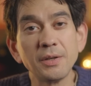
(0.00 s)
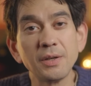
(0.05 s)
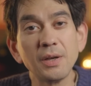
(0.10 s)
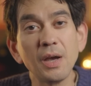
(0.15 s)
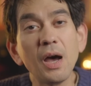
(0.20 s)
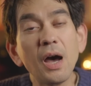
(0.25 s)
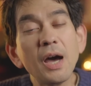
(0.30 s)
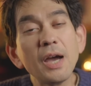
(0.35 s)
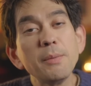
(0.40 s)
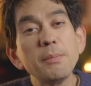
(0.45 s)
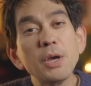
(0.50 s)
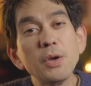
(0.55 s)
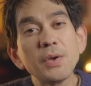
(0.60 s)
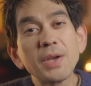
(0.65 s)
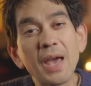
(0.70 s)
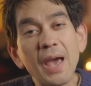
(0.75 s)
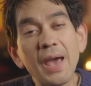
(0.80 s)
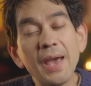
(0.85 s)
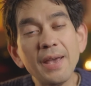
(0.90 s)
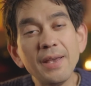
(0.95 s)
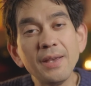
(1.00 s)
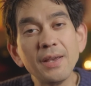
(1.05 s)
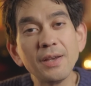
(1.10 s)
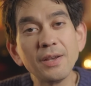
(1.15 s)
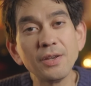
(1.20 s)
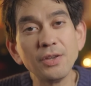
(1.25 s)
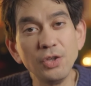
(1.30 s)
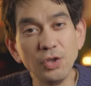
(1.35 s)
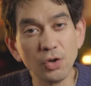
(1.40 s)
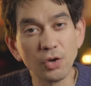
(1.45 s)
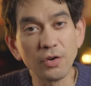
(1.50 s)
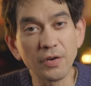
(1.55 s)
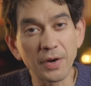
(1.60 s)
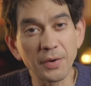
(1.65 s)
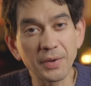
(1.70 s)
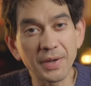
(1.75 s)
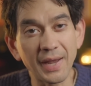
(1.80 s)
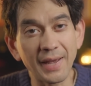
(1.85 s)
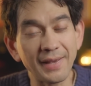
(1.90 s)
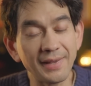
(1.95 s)
I'm okay, you're
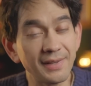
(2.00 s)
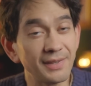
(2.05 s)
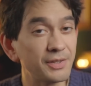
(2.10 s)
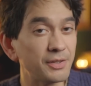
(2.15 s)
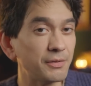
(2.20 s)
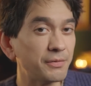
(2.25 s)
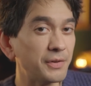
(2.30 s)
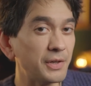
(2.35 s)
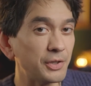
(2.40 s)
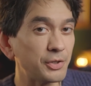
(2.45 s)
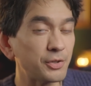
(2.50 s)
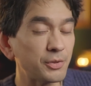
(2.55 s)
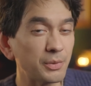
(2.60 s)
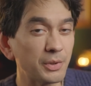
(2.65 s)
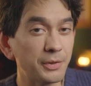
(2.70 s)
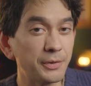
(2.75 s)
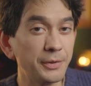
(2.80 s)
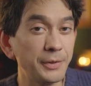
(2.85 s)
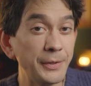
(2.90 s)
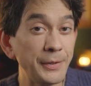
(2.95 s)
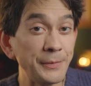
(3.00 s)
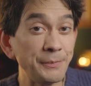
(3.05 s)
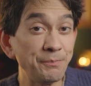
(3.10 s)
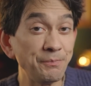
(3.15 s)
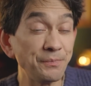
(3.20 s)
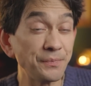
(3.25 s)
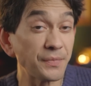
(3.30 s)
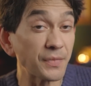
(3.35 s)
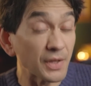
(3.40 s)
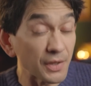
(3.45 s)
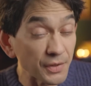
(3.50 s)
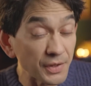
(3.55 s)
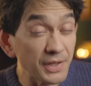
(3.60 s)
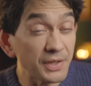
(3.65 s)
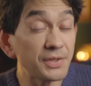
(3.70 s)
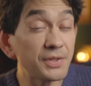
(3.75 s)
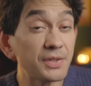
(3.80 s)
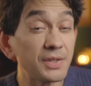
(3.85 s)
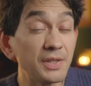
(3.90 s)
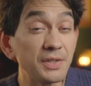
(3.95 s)
okay is the first one.
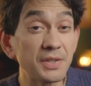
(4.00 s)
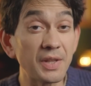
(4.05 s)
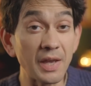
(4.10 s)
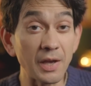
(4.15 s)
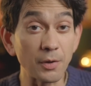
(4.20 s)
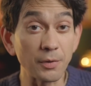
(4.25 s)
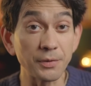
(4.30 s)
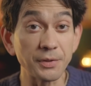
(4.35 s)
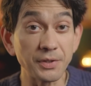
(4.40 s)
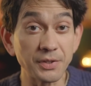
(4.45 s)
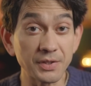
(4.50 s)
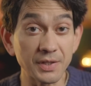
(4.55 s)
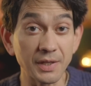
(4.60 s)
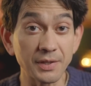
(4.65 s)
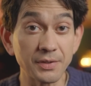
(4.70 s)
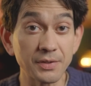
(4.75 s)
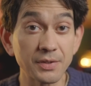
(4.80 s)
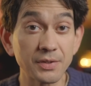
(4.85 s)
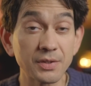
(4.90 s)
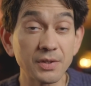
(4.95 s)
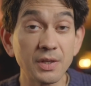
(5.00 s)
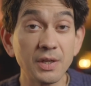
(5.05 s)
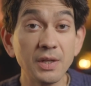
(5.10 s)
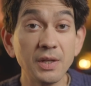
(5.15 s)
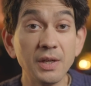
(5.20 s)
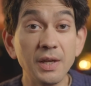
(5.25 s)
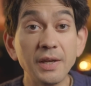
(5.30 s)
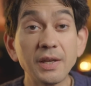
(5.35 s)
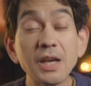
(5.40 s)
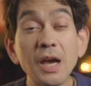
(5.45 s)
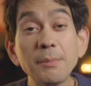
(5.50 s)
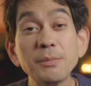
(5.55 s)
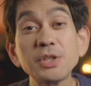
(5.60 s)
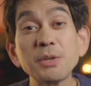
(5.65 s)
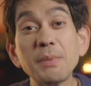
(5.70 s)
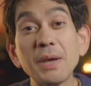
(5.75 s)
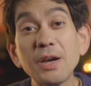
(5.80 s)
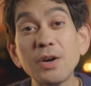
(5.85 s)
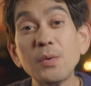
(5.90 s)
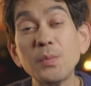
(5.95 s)
This is the healthy stance. It comes
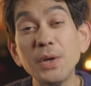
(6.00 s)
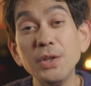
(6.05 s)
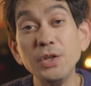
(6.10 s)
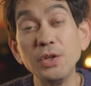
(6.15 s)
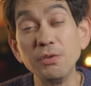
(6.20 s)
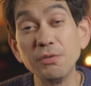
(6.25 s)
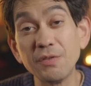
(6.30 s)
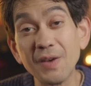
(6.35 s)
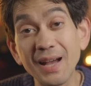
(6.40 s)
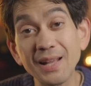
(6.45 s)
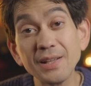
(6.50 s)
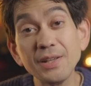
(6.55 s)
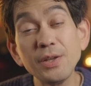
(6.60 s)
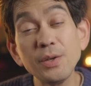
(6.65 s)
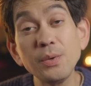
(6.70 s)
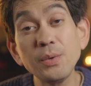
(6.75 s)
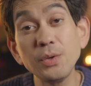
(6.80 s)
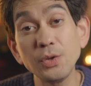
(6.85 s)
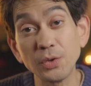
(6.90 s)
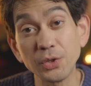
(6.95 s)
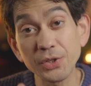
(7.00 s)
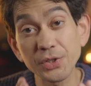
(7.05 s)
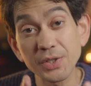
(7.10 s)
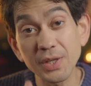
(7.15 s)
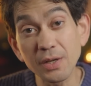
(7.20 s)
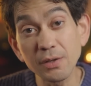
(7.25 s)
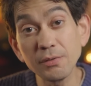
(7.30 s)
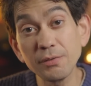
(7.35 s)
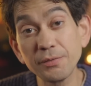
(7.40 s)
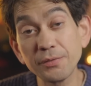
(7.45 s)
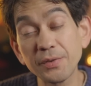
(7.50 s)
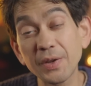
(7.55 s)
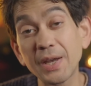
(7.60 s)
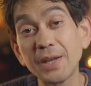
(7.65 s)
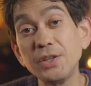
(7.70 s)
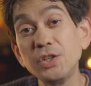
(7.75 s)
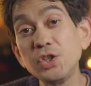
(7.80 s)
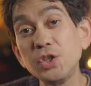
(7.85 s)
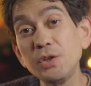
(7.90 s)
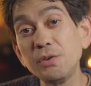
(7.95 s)
about when you value yourself
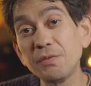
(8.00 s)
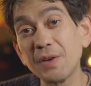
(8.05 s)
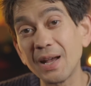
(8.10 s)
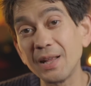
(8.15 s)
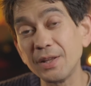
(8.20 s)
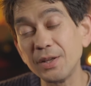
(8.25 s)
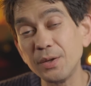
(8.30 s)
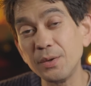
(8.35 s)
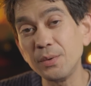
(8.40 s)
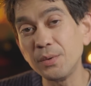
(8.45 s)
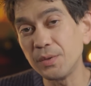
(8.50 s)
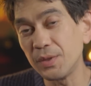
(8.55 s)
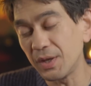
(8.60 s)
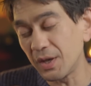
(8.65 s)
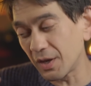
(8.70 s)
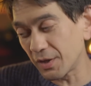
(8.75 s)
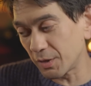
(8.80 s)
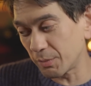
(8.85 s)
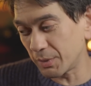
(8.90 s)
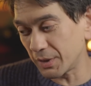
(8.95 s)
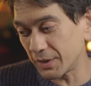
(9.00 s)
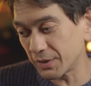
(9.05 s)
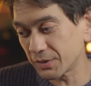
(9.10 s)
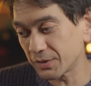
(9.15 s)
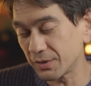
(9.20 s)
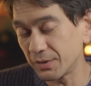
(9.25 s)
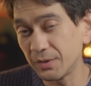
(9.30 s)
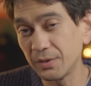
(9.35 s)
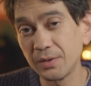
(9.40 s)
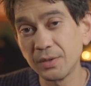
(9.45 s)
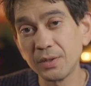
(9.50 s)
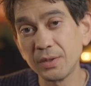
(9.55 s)
and you value the other person.